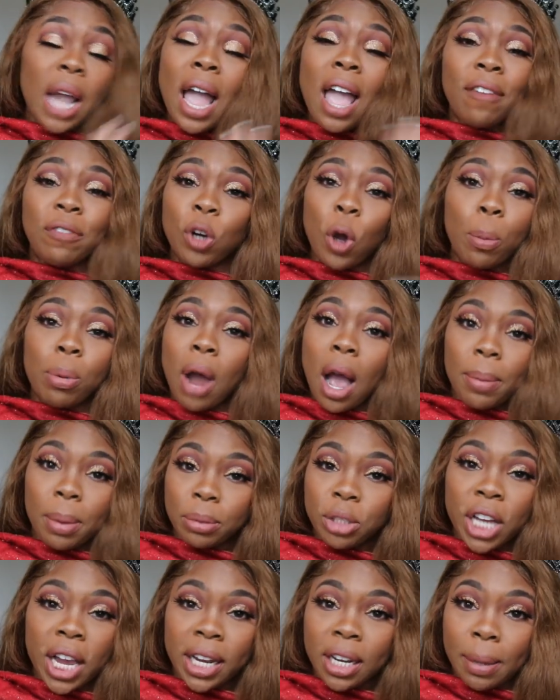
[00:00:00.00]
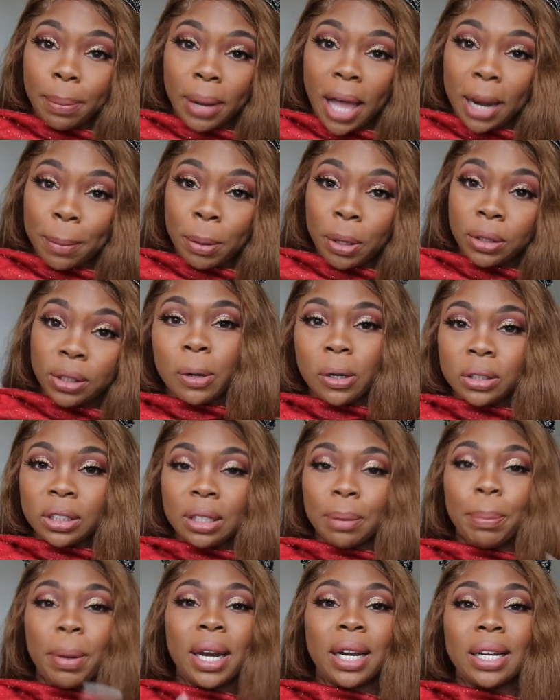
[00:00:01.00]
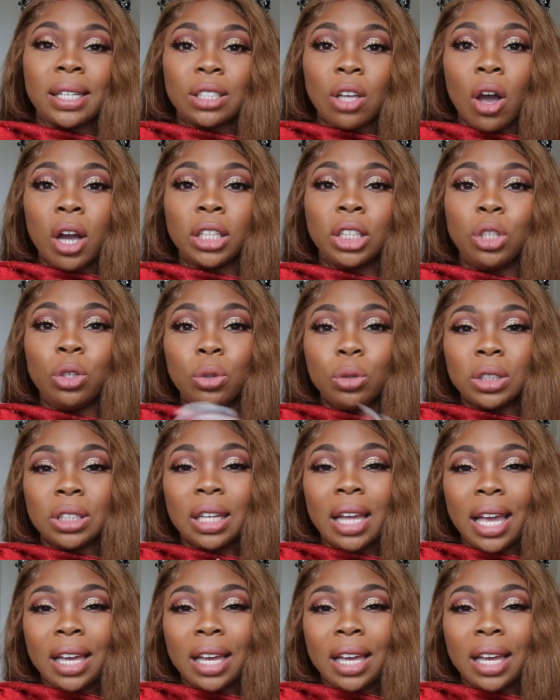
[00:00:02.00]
I have no problem checking a Black person, but it is on you to,